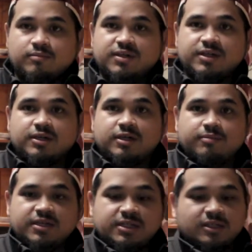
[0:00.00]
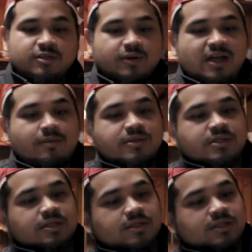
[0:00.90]
But basically what happens
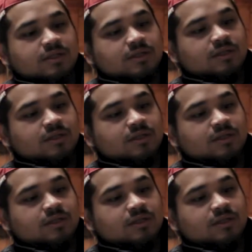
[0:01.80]
is